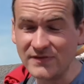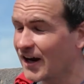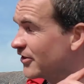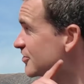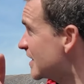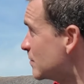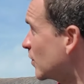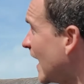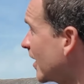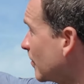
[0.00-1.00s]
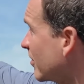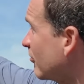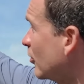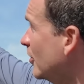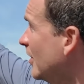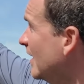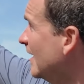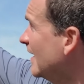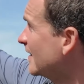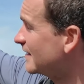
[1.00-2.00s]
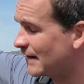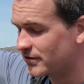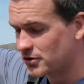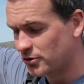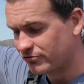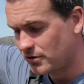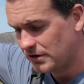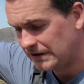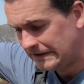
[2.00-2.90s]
And their sheep would head up through the Devil's Coast Road.